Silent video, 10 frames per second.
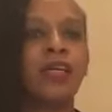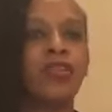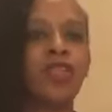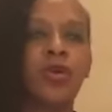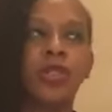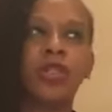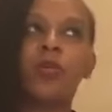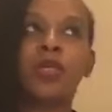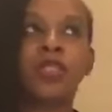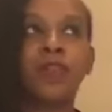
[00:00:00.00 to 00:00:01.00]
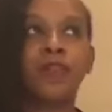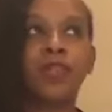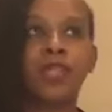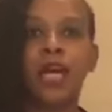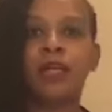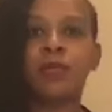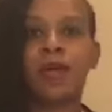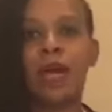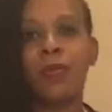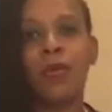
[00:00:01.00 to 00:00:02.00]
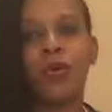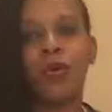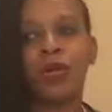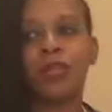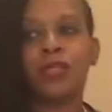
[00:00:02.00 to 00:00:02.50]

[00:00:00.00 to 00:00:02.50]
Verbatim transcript: So it's so much different than Alabama or,